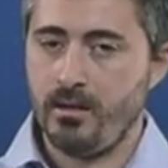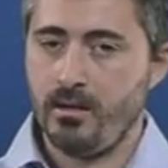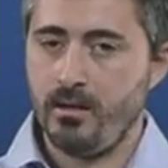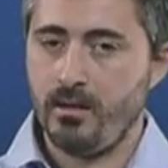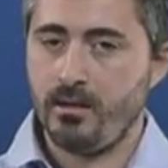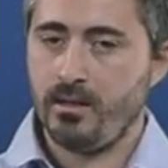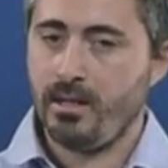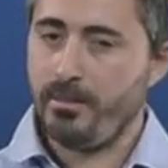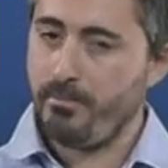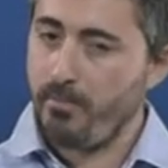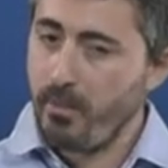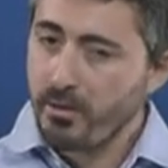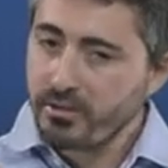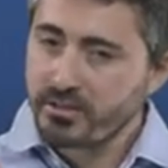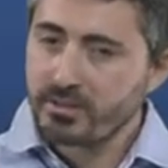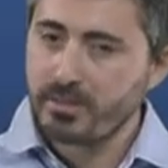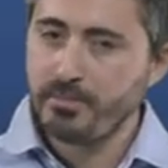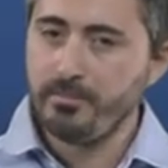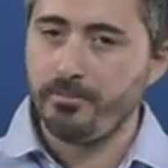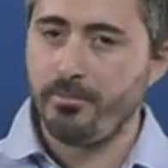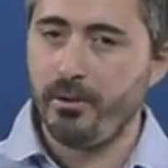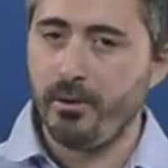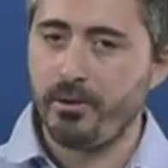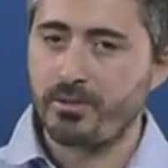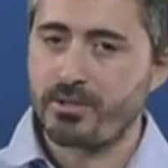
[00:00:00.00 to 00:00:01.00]
The most
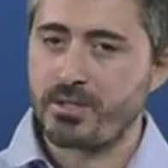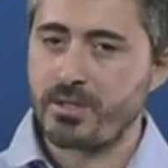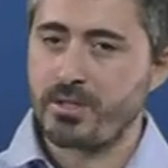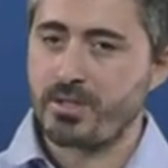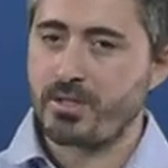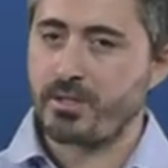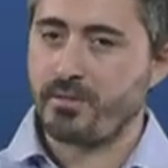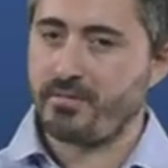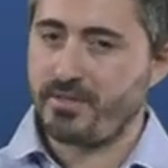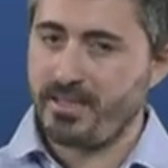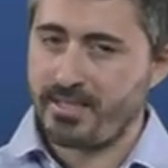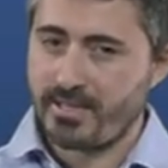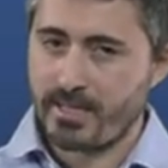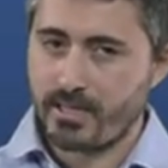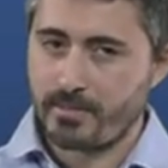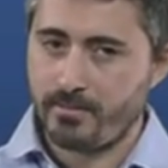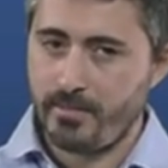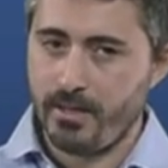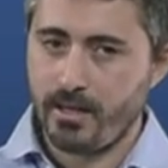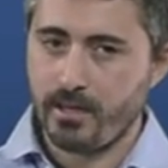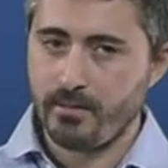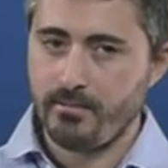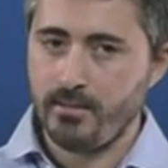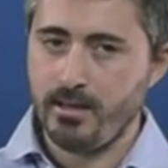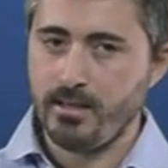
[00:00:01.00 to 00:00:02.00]
important of these
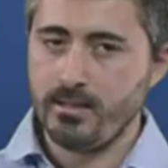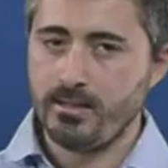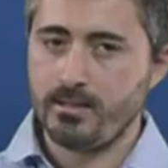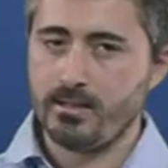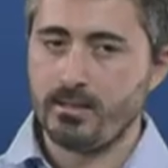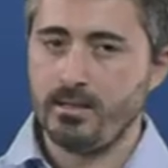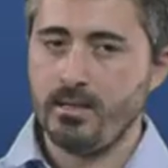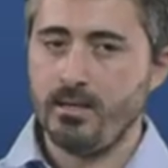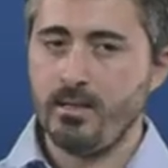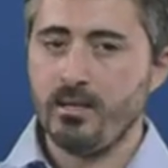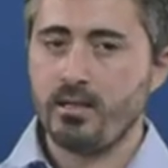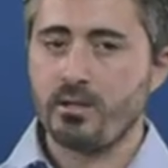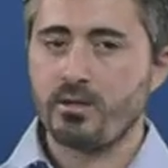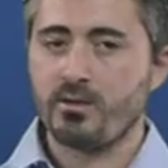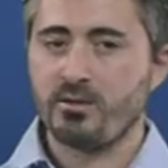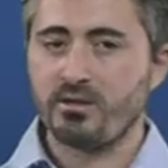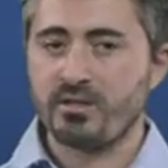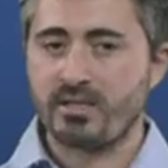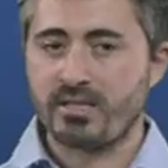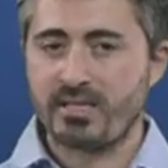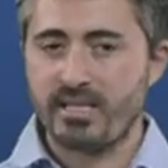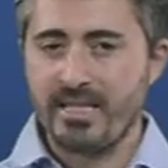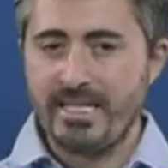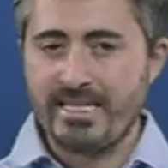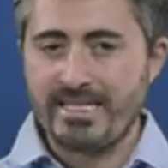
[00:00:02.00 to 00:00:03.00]
experiments
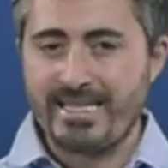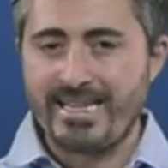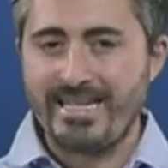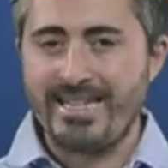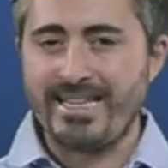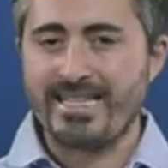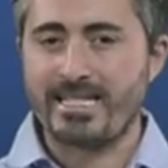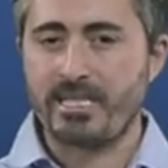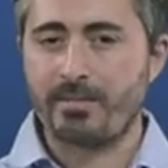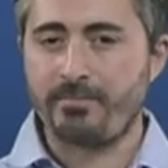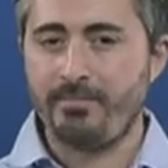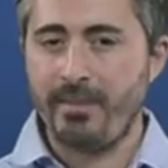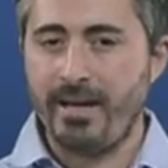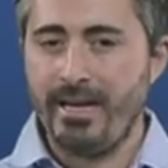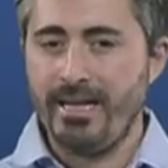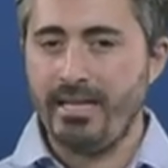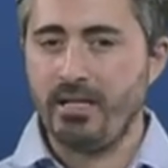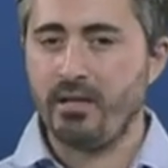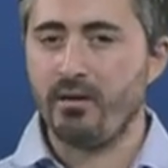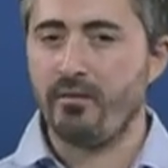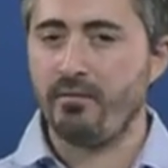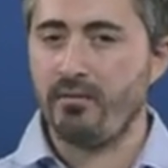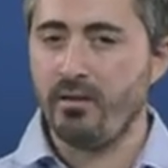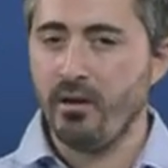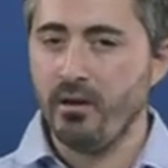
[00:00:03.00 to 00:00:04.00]
consist in the spelling
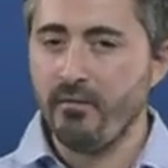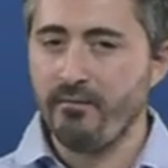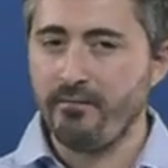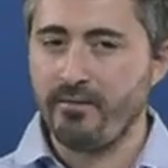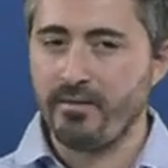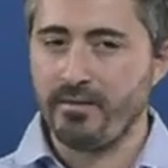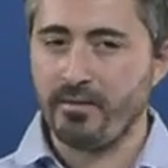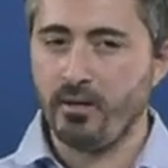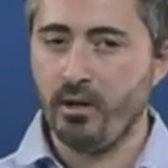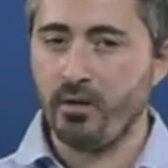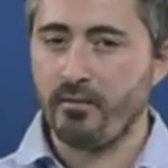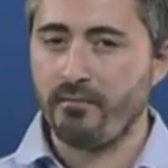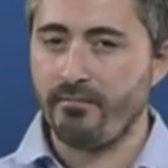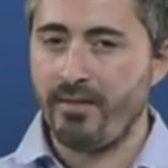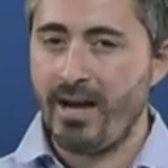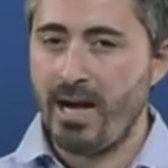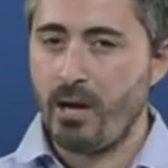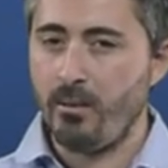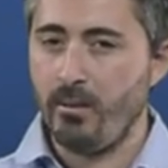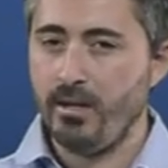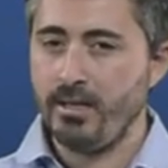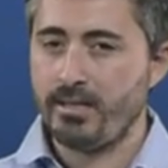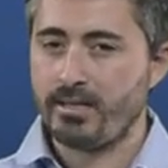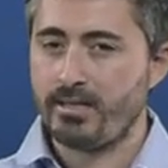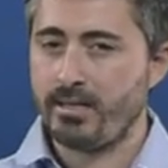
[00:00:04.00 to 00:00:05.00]
of long
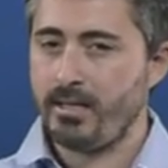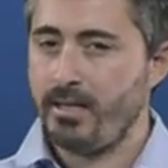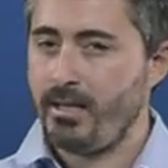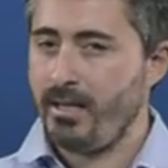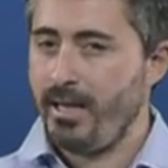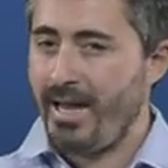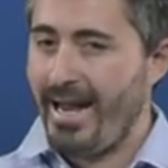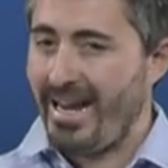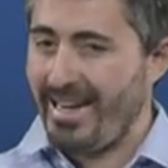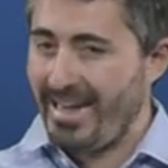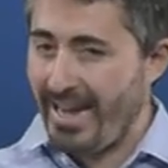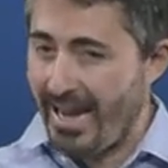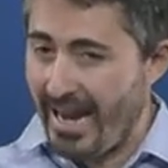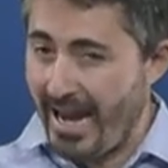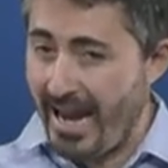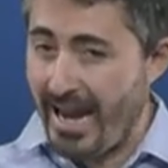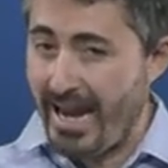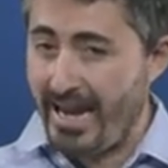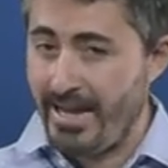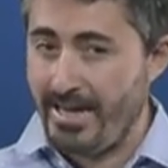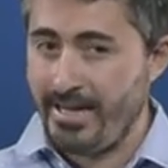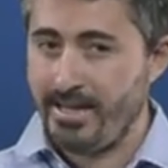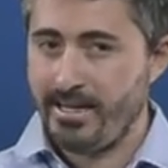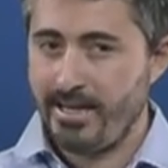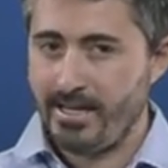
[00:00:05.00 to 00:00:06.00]
vowels, and
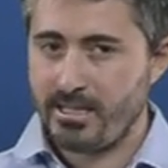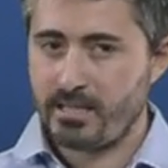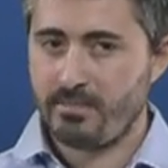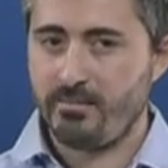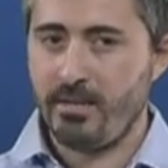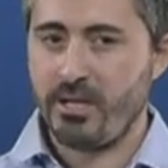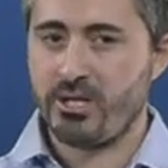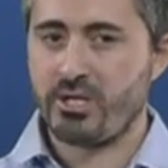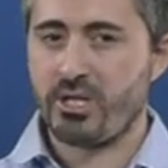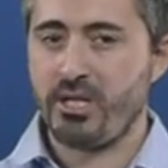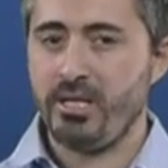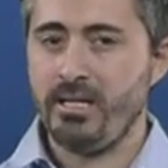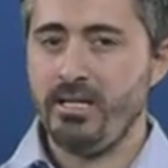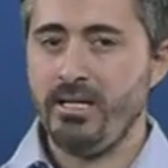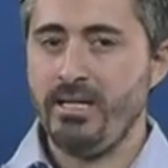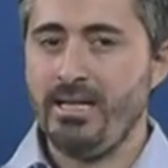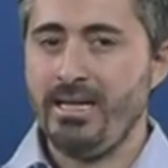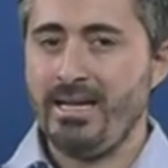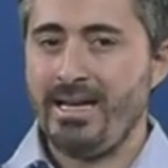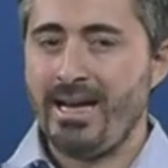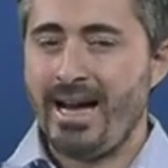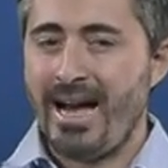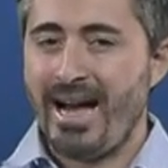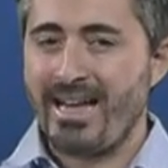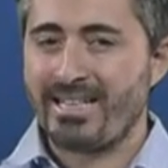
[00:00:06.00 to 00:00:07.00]
A especially,
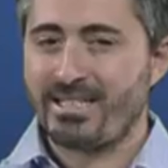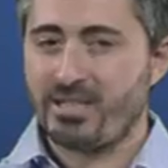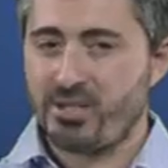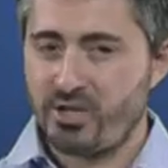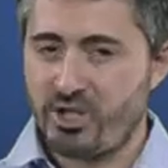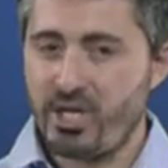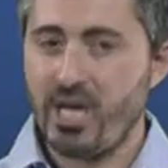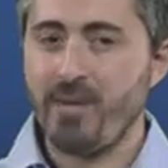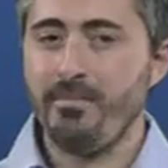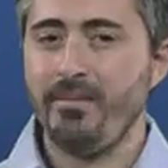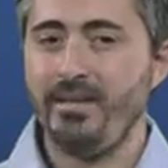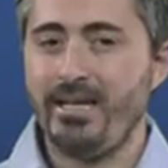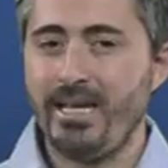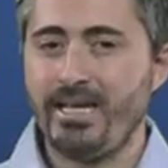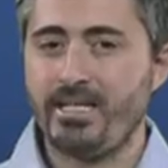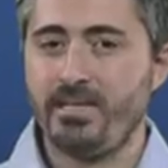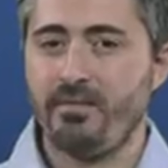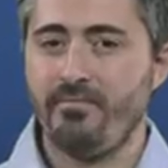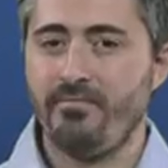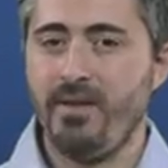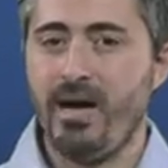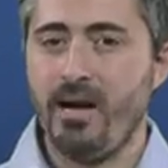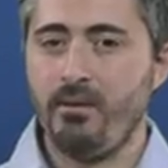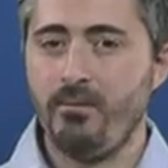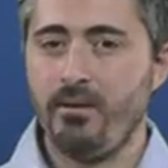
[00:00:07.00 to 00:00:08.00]
as geminated
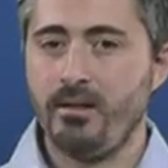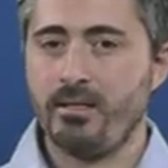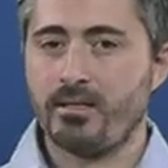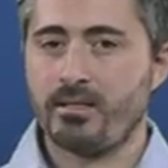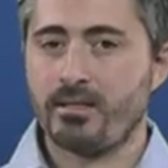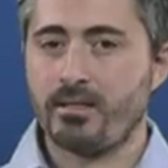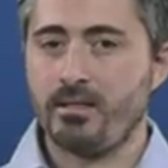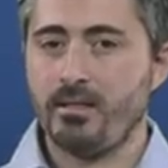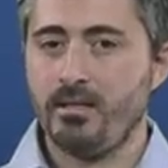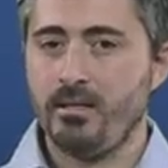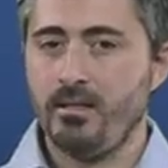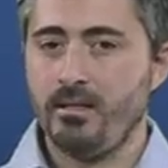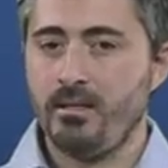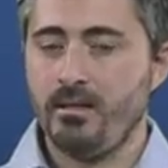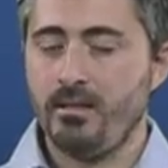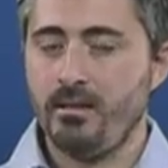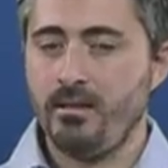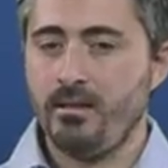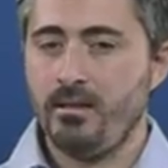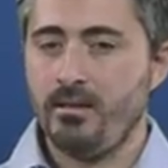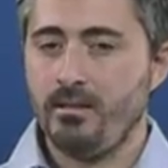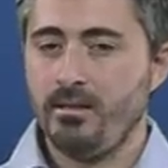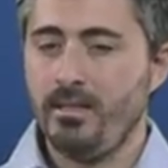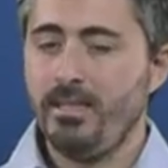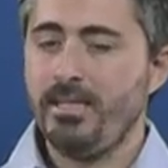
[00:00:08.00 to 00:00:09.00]
vowels.
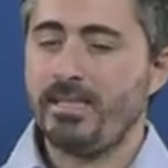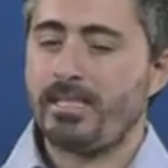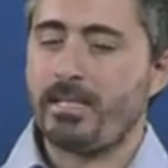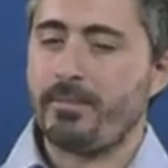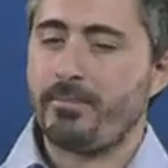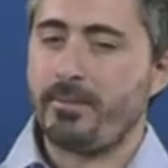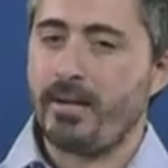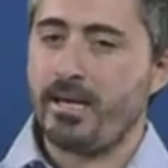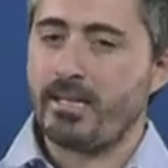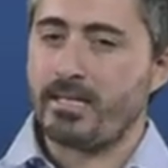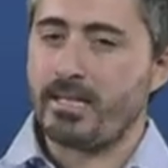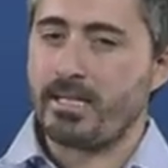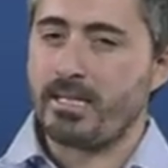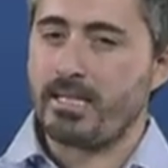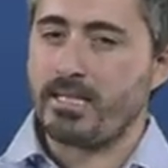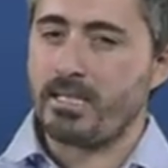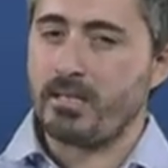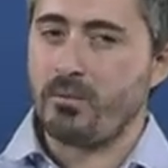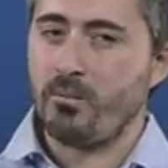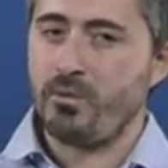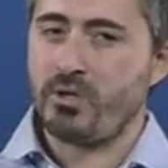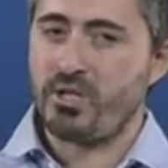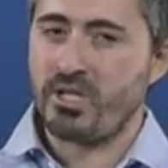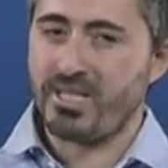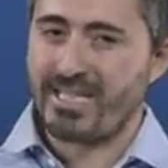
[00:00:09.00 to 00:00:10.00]
This is a practice
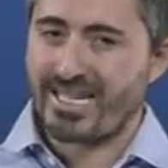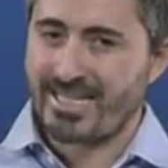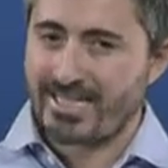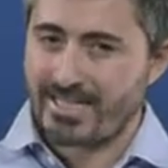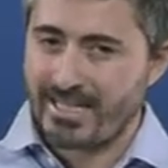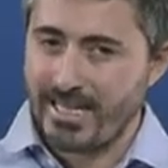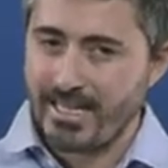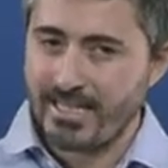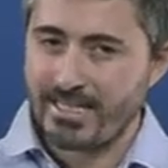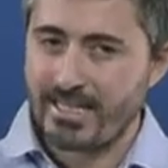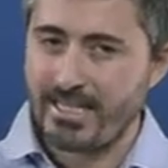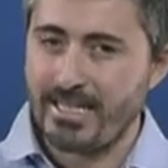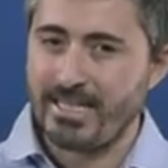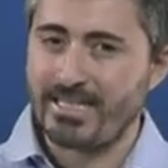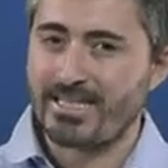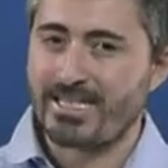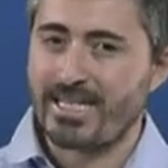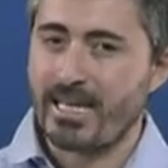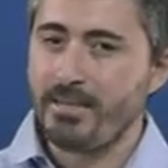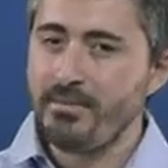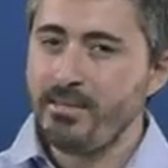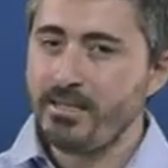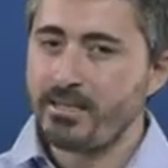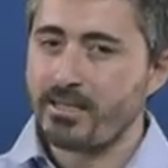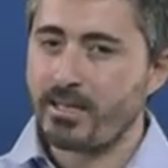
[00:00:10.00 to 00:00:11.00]
which is attested in
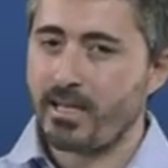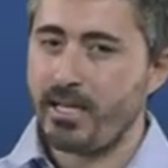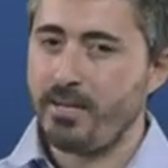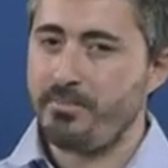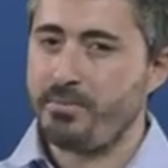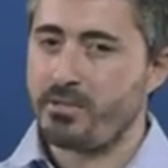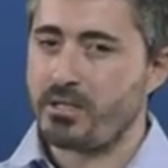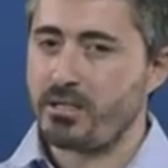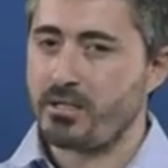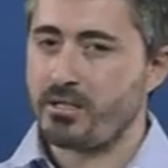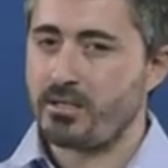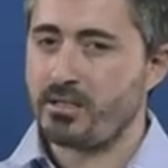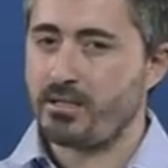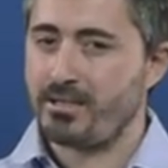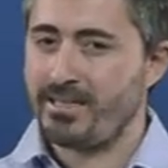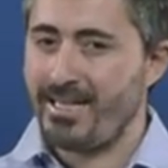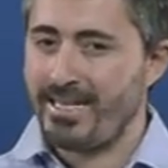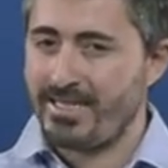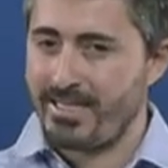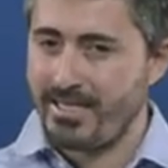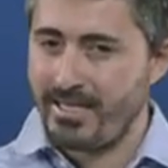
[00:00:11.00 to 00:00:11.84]
some inscriptions dating